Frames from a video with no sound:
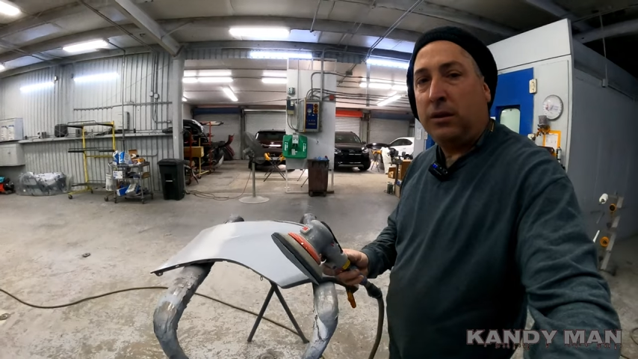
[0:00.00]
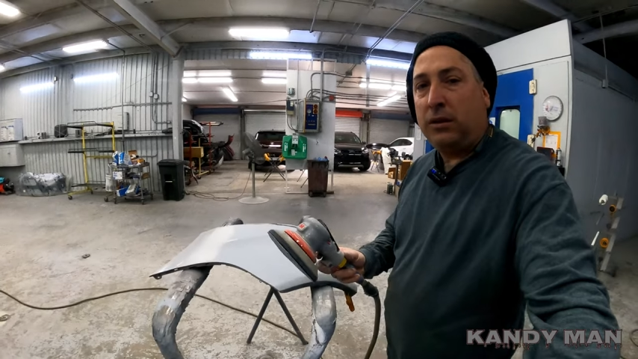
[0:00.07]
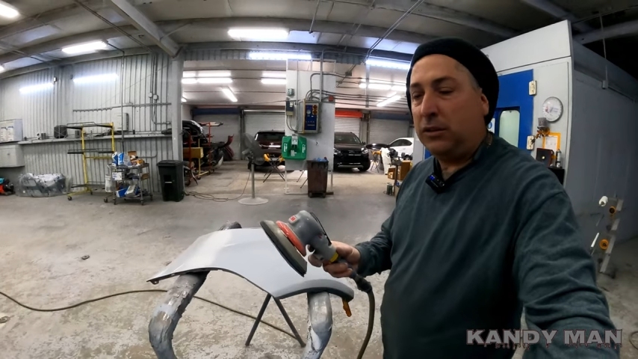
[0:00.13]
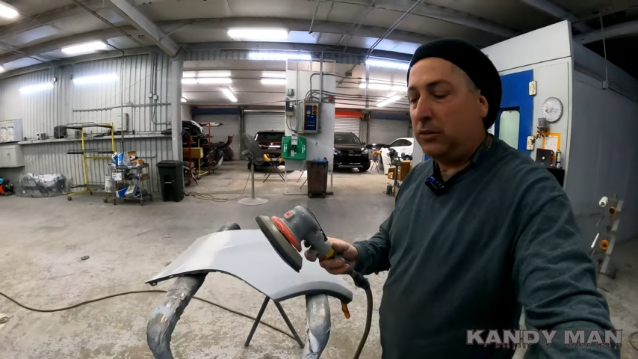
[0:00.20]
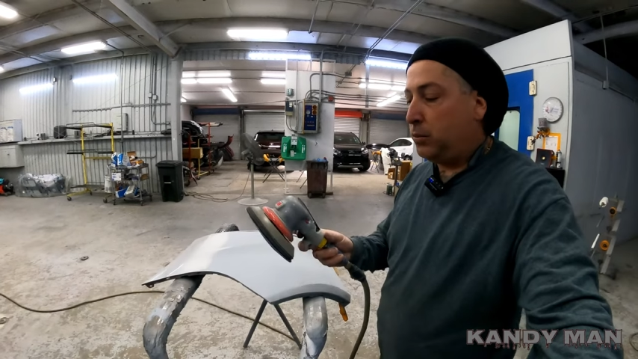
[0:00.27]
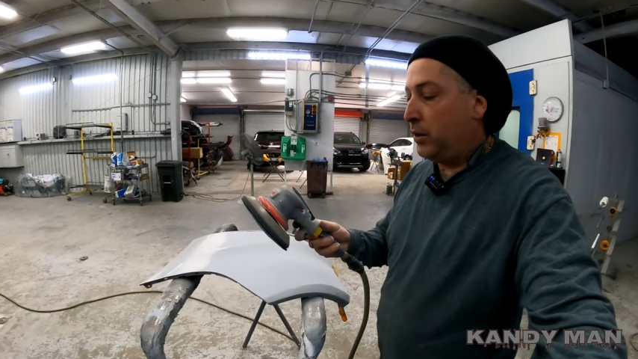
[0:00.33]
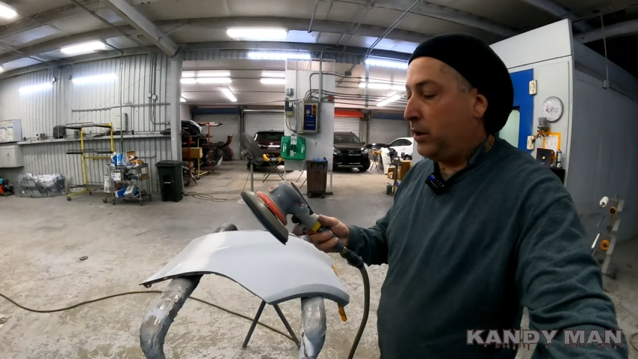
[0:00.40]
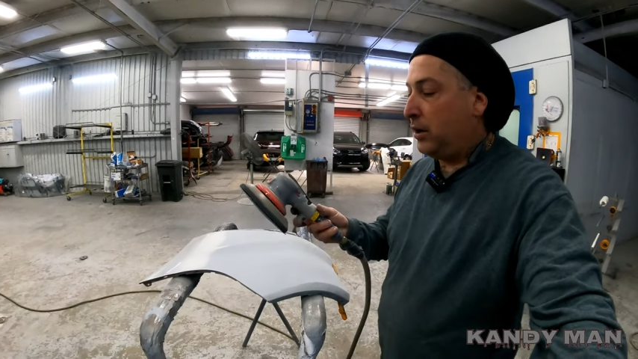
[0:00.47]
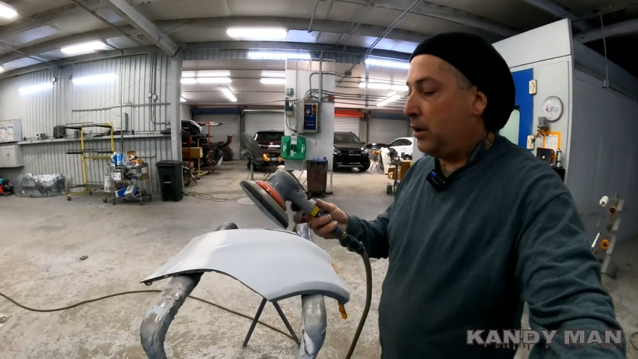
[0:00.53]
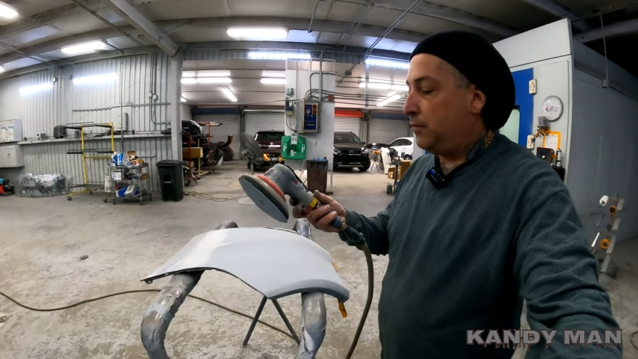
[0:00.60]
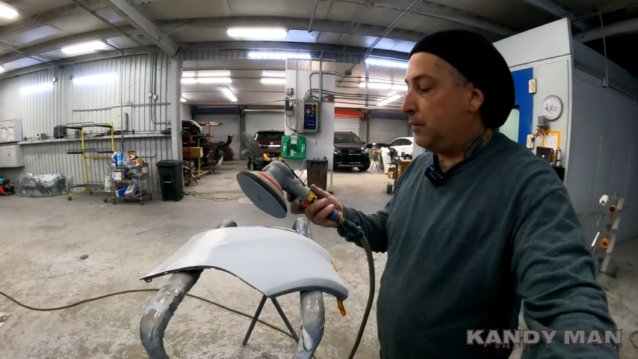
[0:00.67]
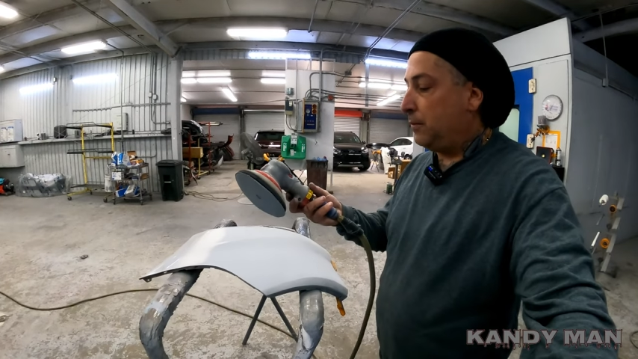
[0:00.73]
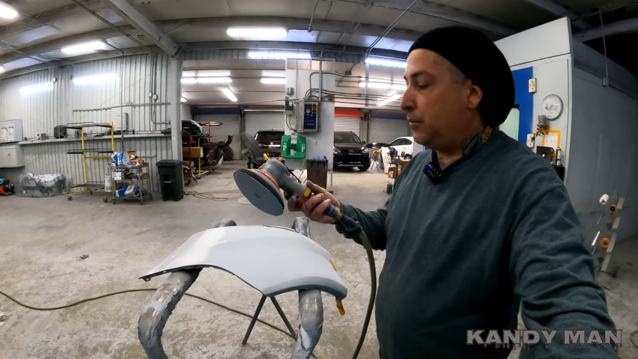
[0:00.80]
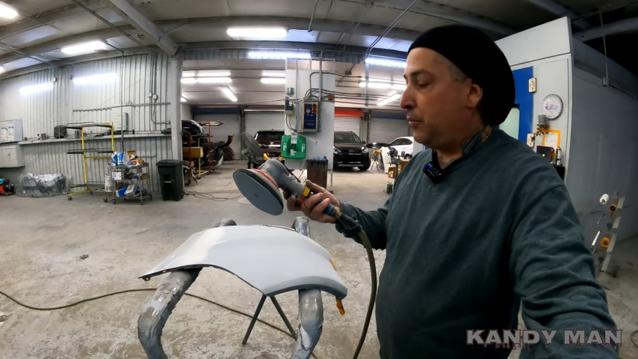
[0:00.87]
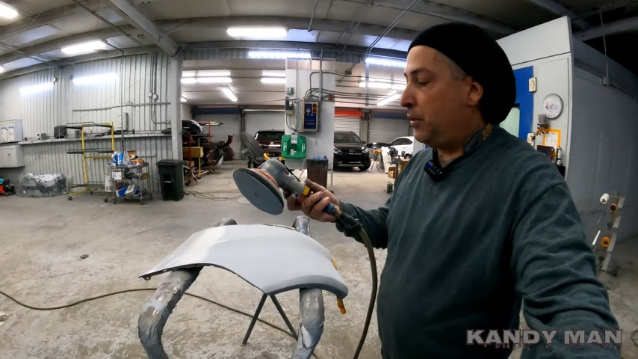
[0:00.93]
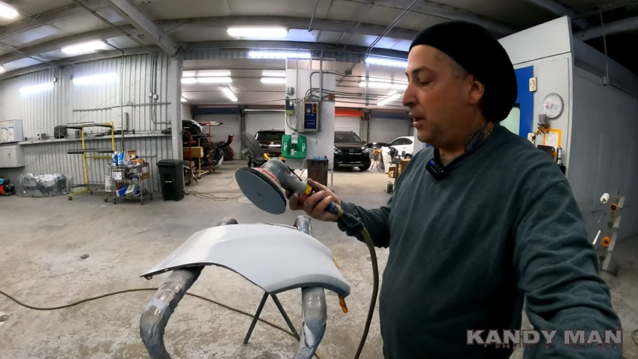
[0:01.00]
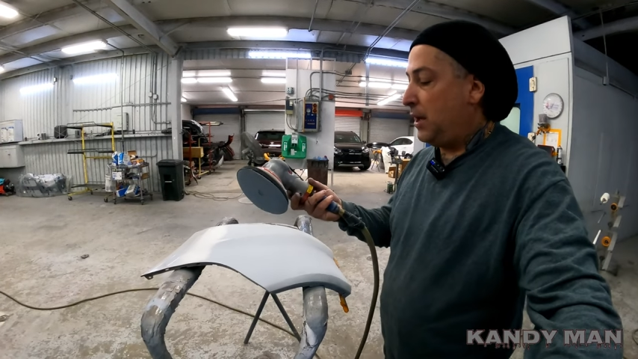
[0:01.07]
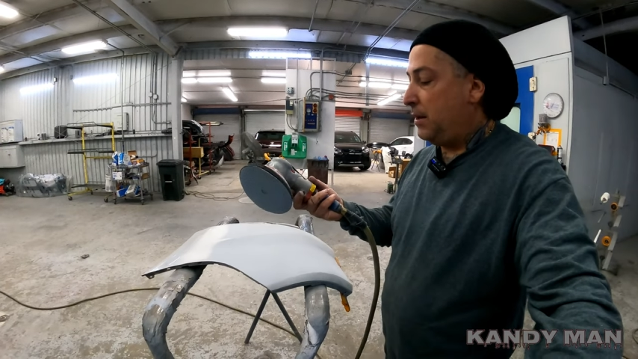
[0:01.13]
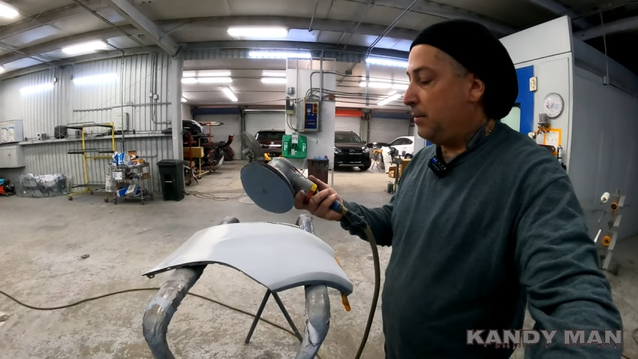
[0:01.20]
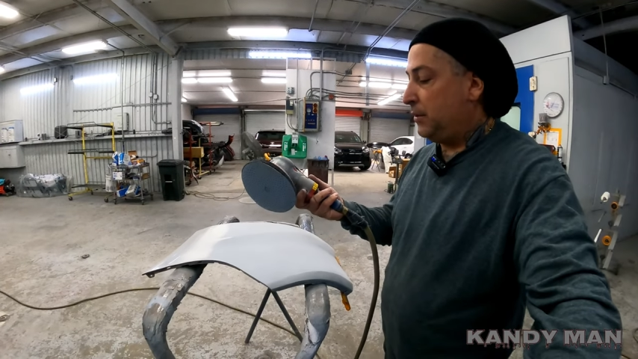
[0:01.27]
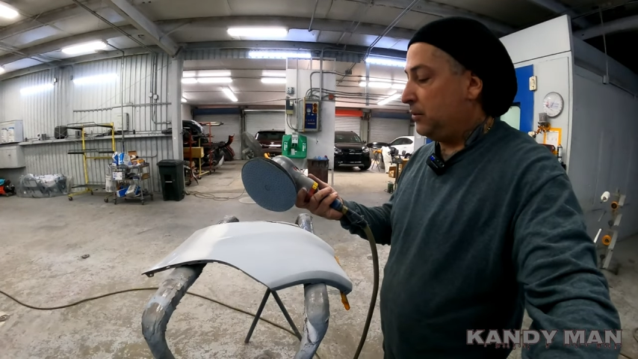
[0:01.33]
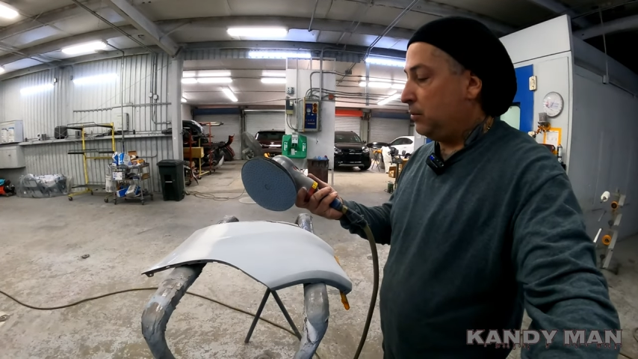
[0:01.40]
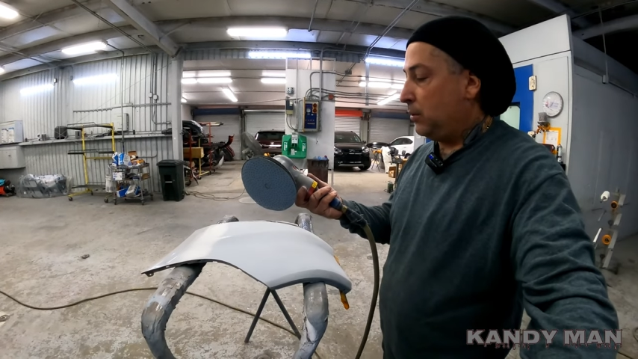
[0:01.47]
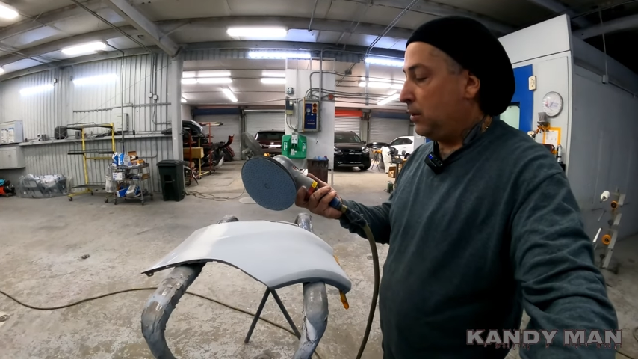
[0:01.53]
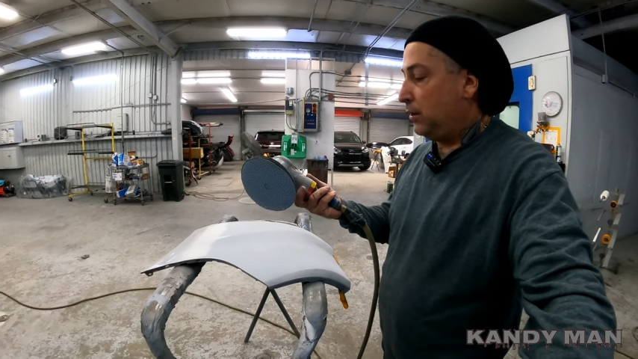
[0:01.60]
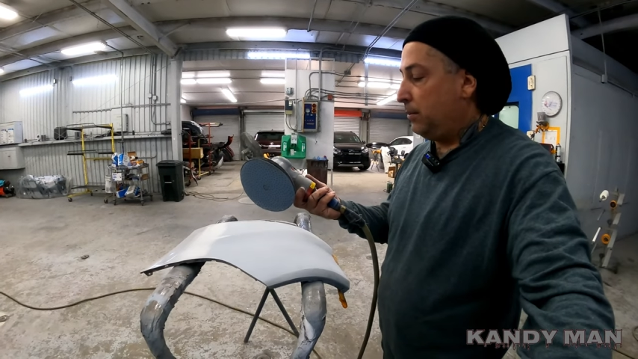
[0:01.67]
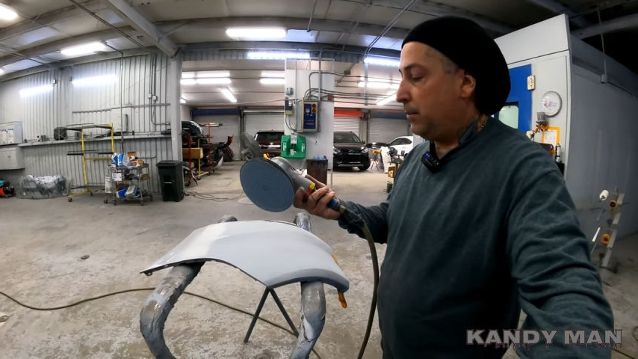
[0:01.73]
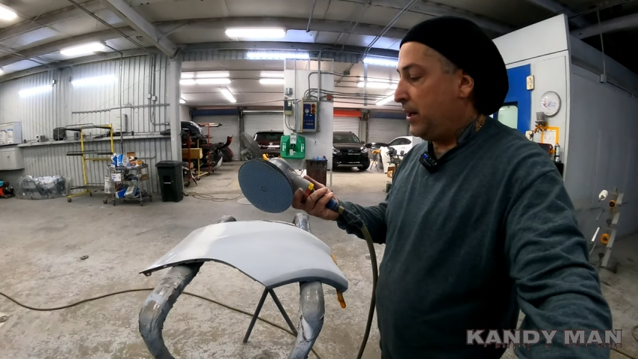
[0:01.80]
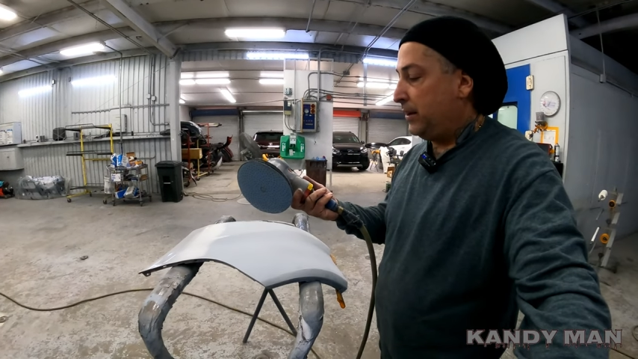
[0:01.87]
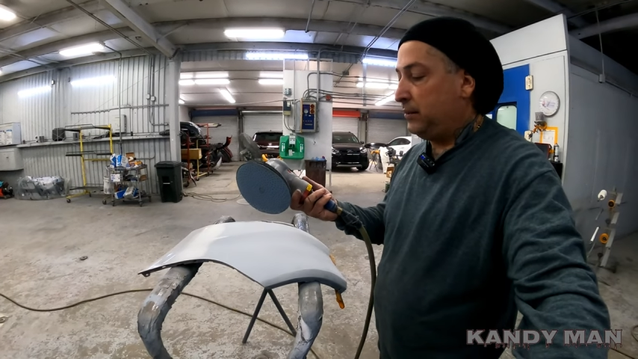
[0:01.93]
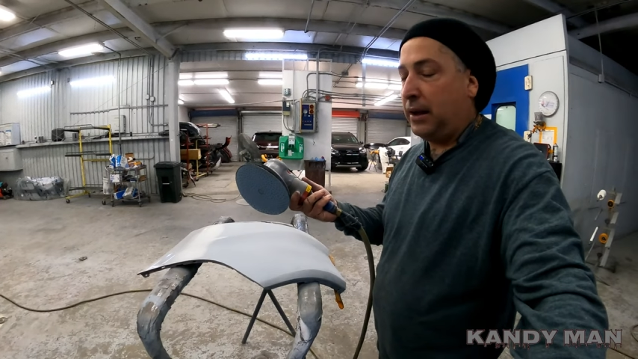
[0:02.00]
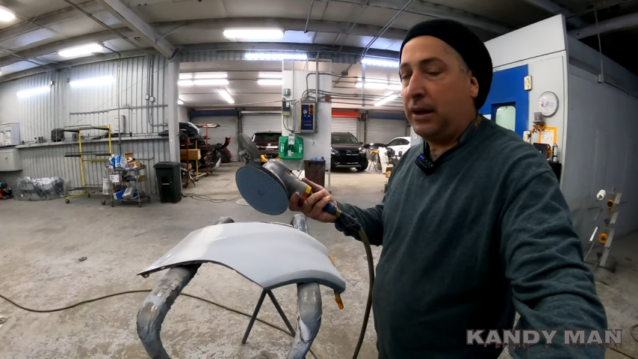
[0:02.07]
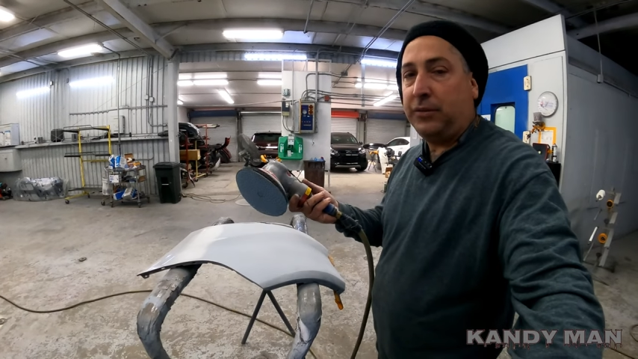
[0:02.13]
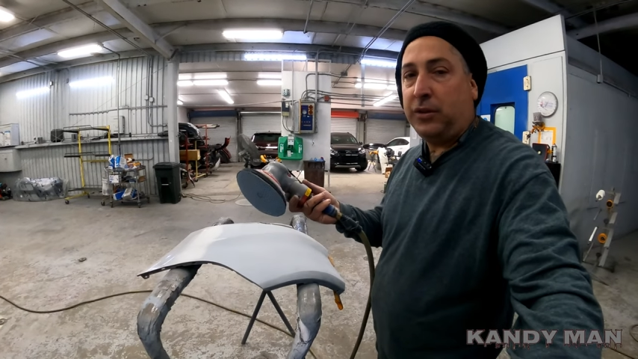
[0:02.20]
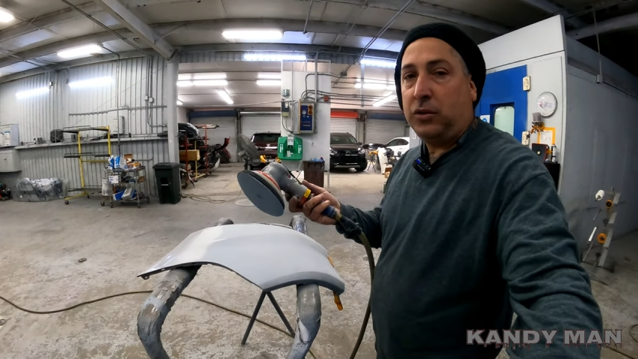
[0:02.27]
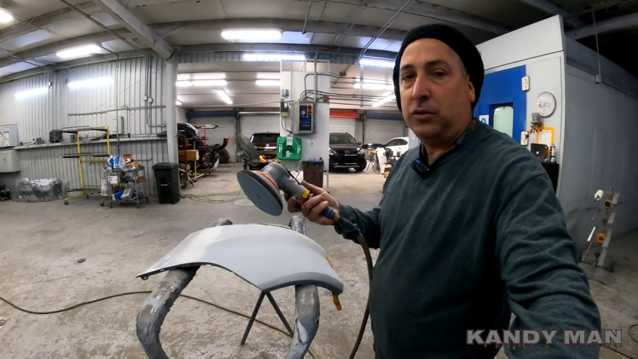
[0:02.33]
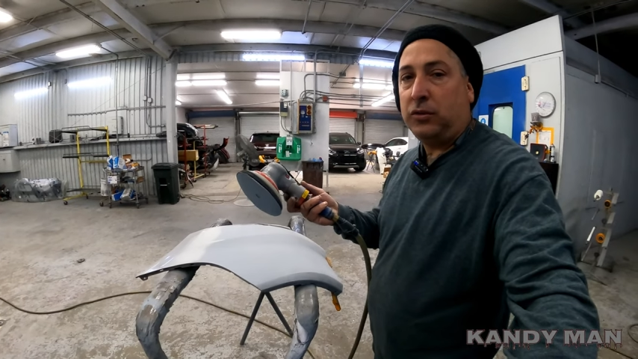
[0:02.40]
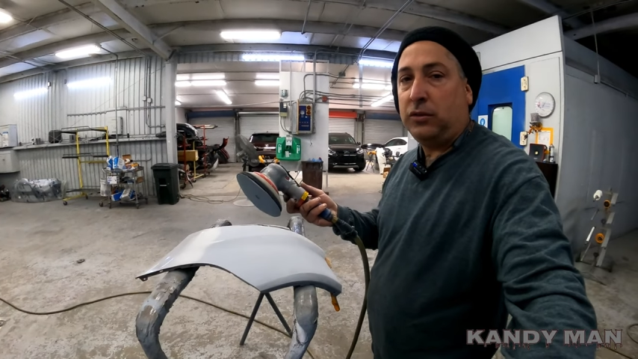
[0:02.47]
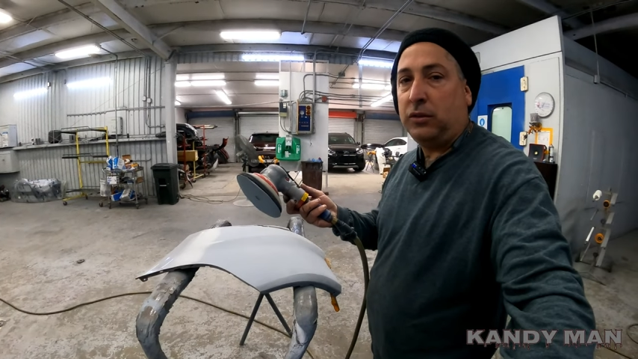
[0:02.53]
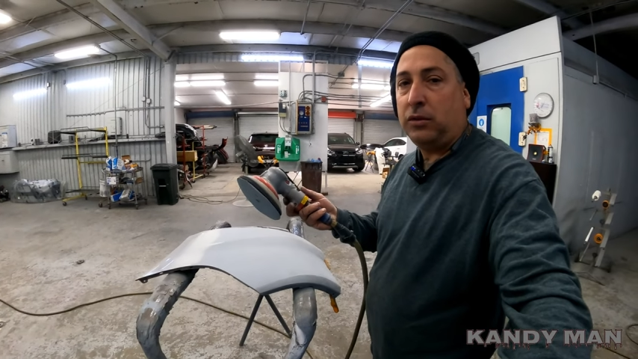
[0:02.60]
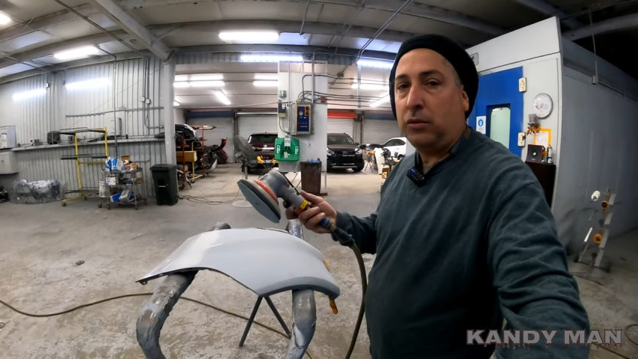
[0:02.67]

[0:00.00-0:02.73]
this one here from 3M is one of the best I've used